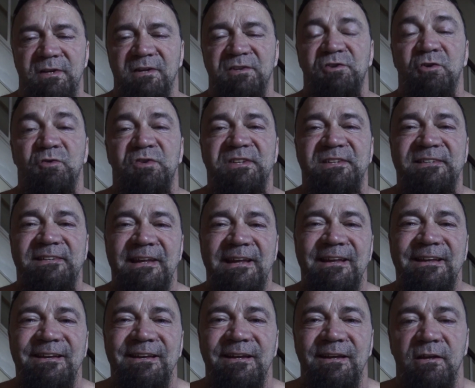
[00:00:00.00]
He has no
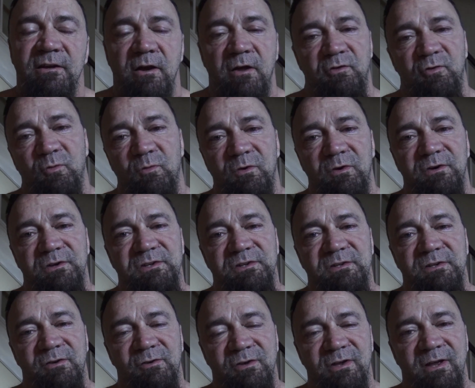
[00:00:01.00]
standing, in other
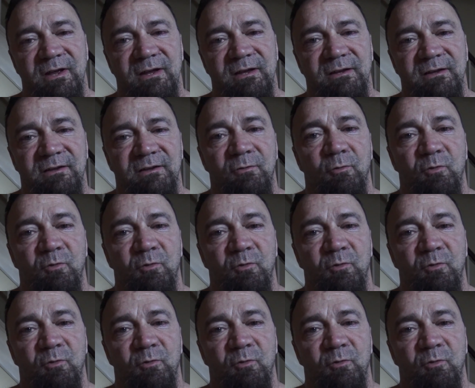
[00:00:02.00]
words, okay,